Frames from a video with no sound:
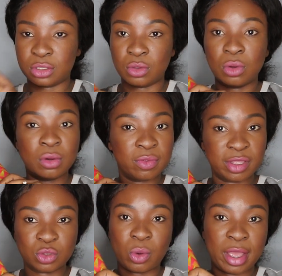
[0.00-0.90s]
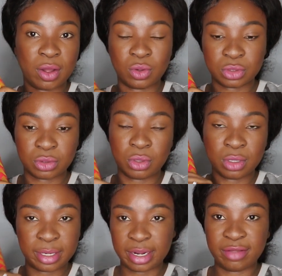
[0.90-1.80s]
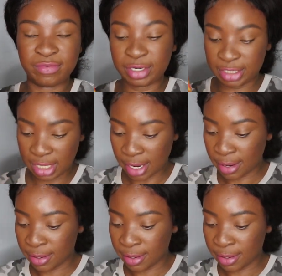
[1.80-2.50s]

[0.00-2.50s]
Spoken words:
So that's why I also love it.